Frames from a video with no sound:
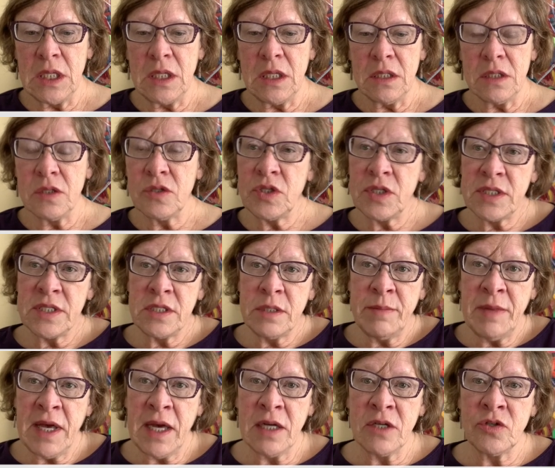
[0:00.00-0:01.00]
So just to
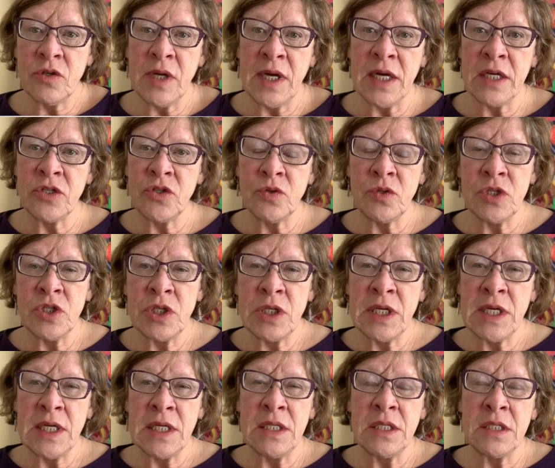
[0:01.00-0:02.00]
backtrack, George and
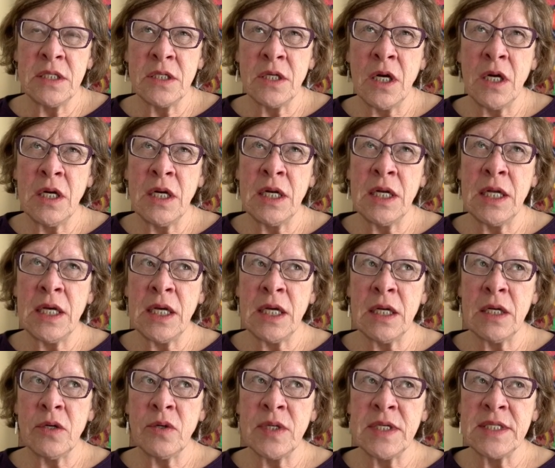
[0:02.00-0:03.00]
I started at
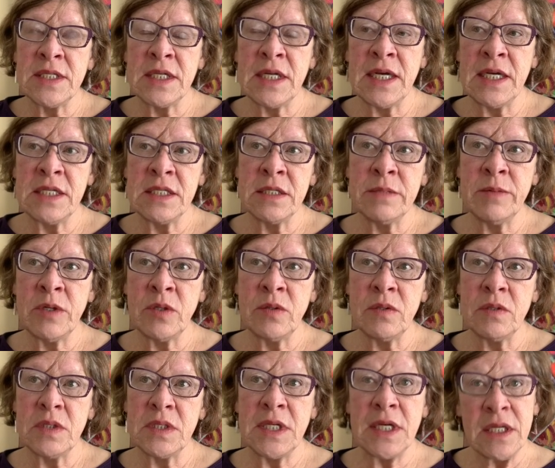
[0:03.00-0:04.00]
Crescent Heights about
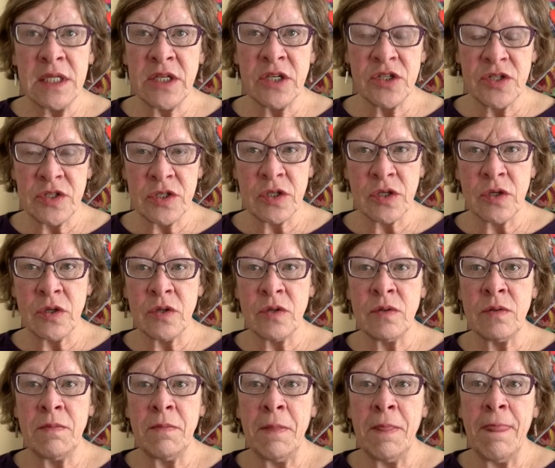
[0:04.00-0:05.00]
10 years ago,
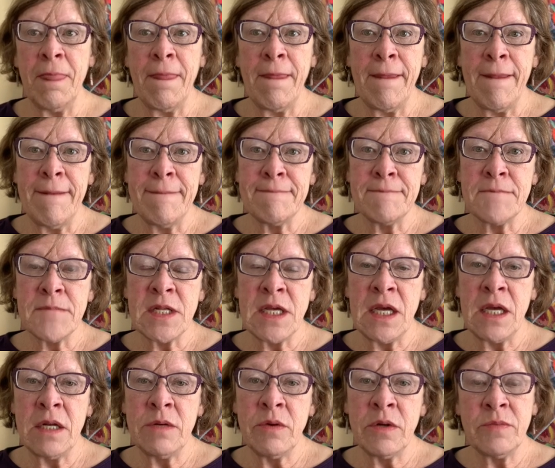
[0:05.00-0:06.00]

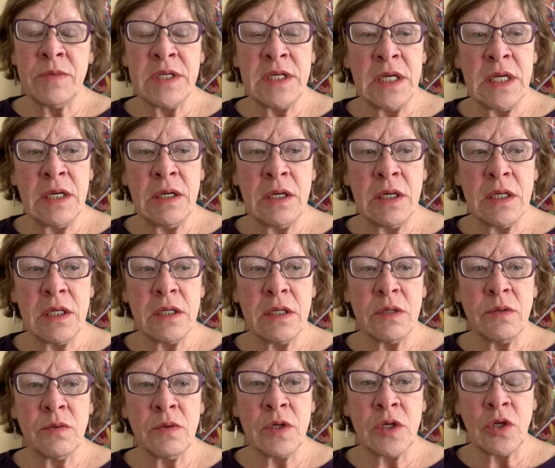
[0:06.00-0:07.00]
and when we
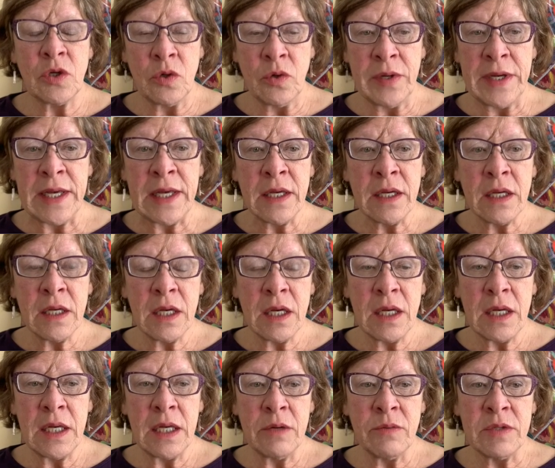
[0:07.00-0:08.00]
were going,
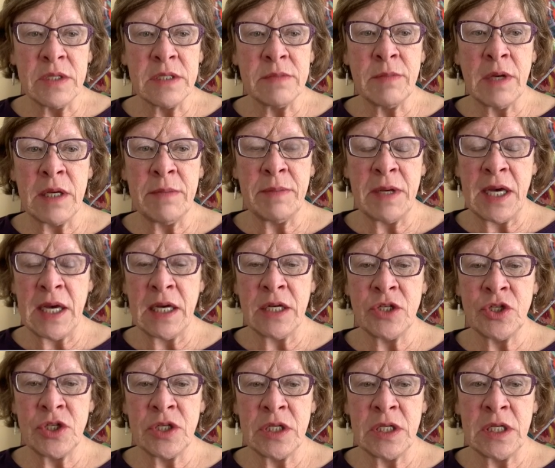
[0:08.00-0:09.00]
it was my
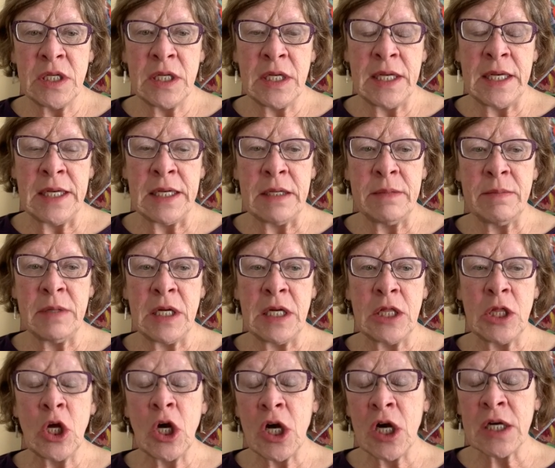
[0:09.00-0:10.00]
passion and my
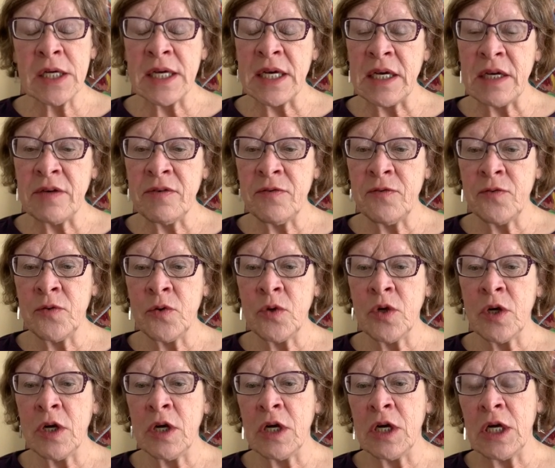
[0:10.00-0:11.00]
longing
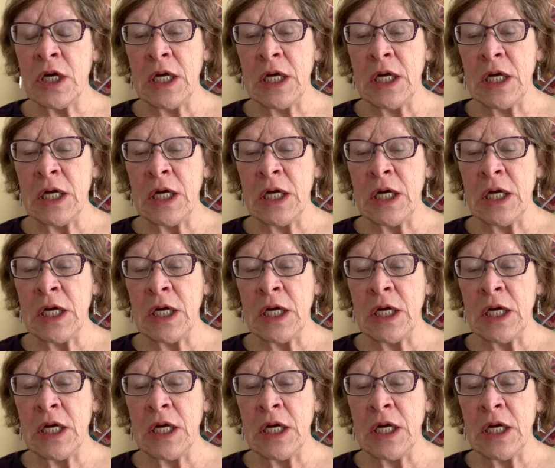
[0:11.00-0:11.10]
for